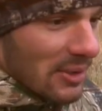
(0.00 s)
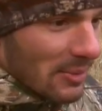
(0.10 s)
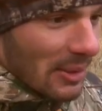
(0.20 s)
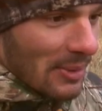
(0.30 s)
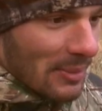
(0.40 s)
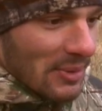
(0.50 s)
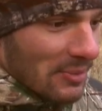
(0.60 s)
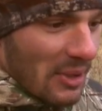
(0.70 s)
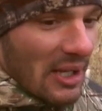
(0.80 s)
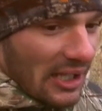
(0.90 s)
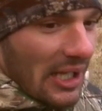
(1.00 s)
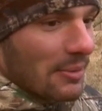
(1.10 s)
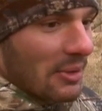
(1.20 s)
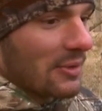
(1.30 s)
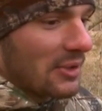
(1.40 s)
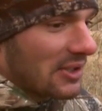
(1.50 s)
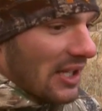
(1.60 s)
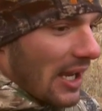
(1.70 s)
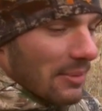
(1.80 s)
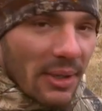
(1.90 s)
should bring me up to speed. I can't believe what
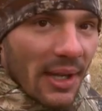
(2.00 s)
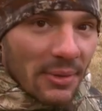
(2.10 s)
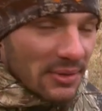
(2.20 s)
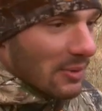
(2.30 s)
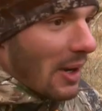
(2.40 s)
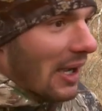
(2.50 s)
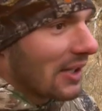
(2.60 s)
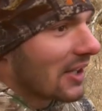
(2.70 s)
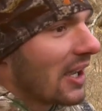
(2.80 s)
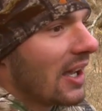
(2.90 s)
just happened. That was wild.